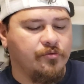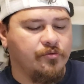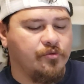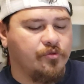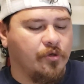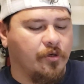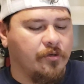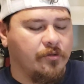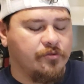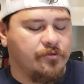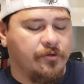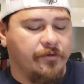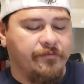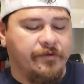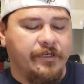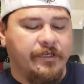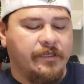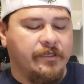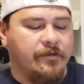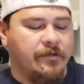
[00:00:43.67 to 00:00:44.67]

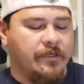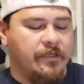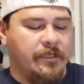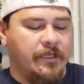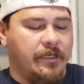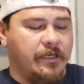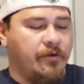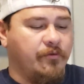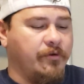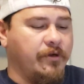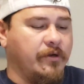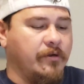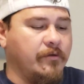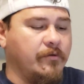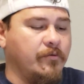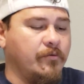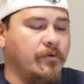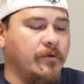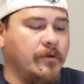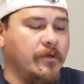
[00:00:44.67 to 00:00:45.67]
driven it
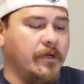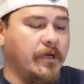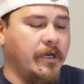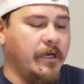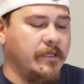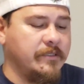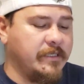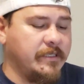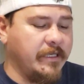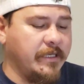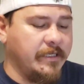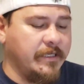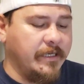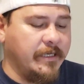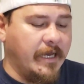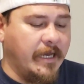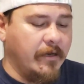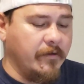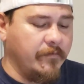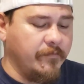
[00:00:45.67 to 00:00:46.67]
anywhere, taking it
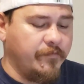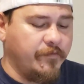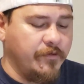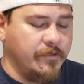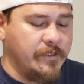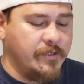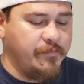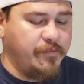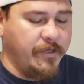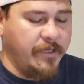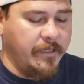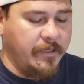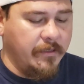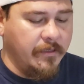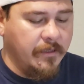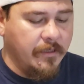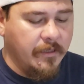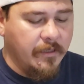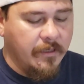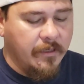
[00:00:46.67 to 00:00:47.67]
out for a
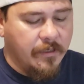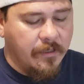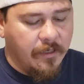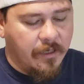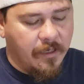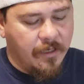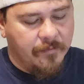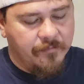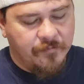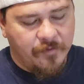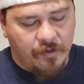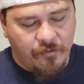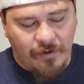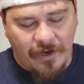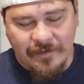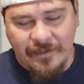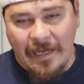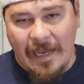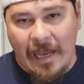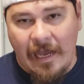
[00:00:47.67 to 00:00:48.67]
spin.
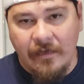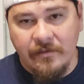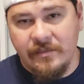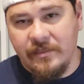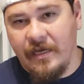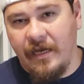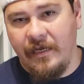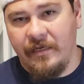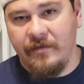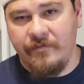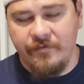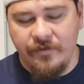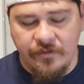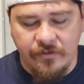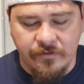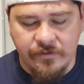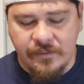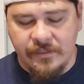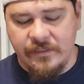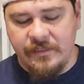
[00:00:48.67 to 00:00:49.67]
Around the house, kind of,
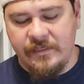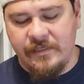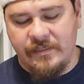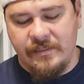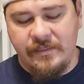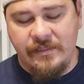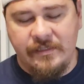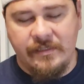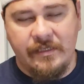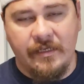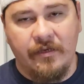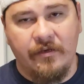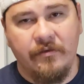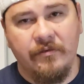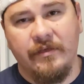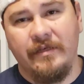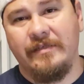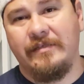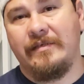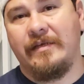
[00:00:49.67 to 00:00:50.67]
it's a 16
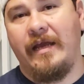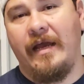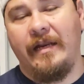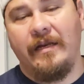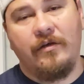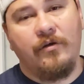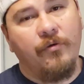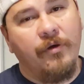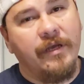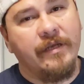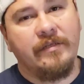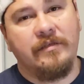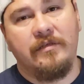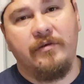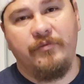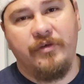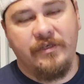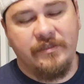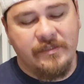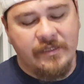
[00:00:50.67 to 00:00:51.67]
scale. It's kind of quick to
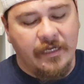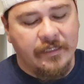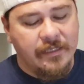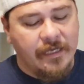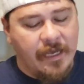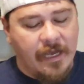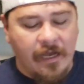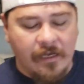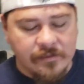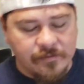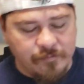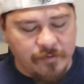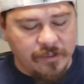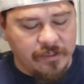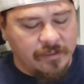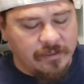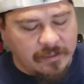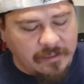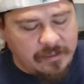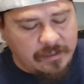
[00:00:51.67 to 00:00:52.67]
be inside the house,
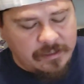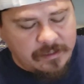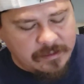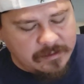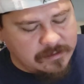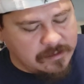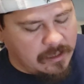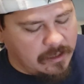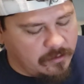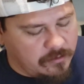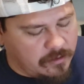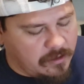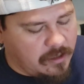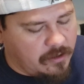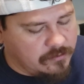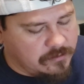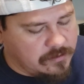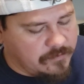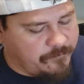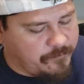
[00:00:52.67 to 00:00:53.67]
but it is
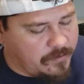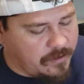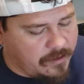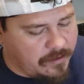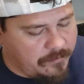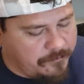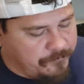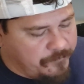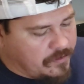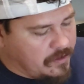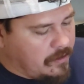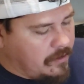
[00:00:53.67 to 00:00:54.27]
loads of fun.